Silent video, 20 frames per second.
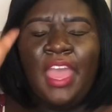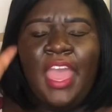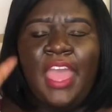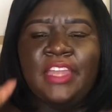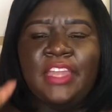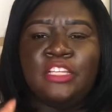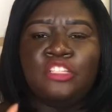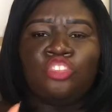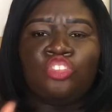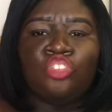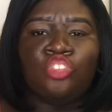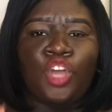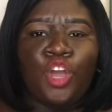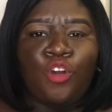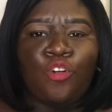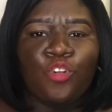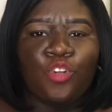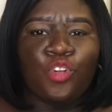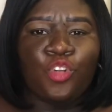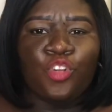And it's
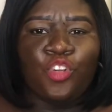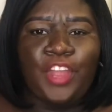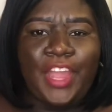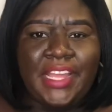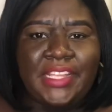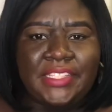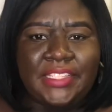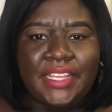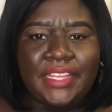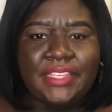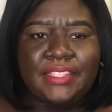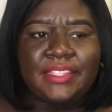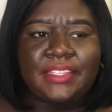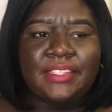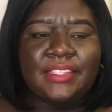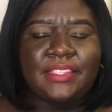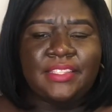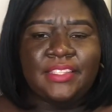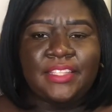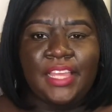so crazy
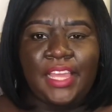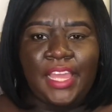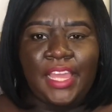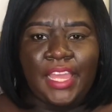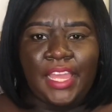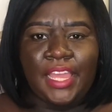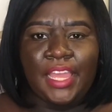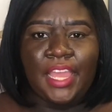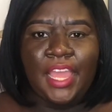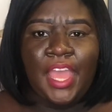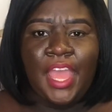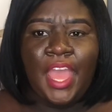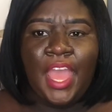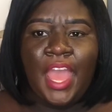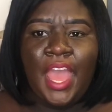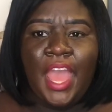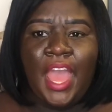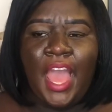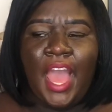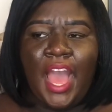to see
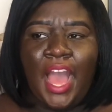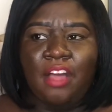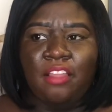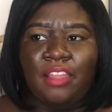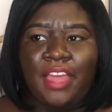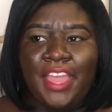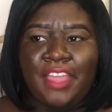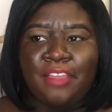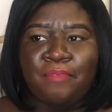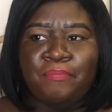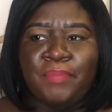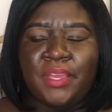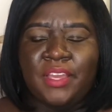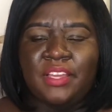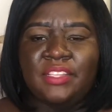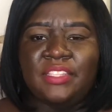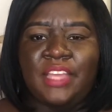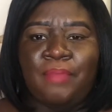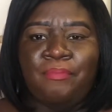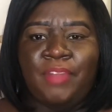how like
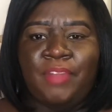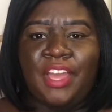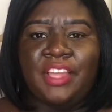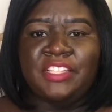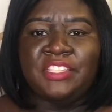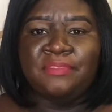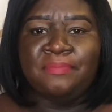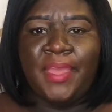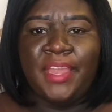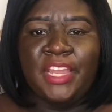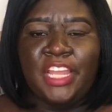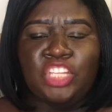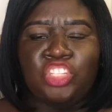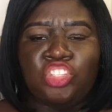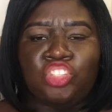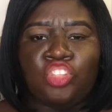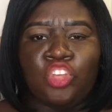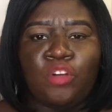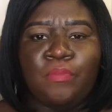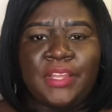because I'm not spending
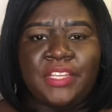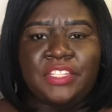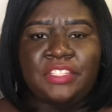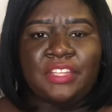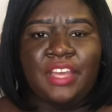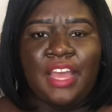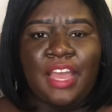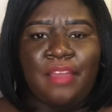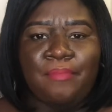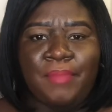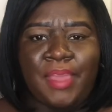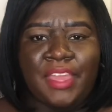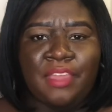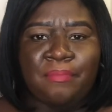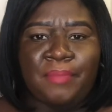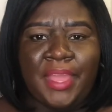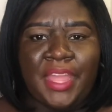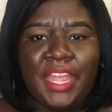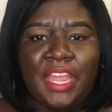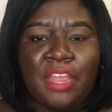so much time
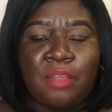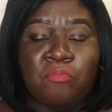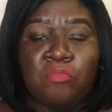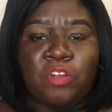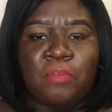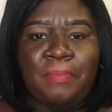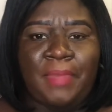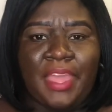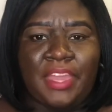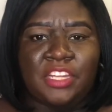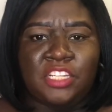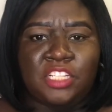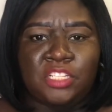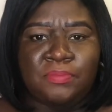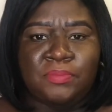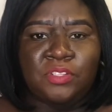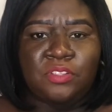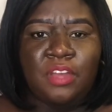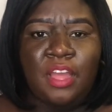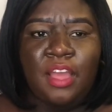making my hair more
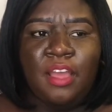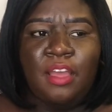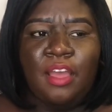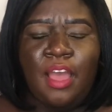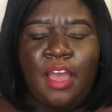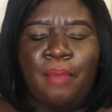manageable,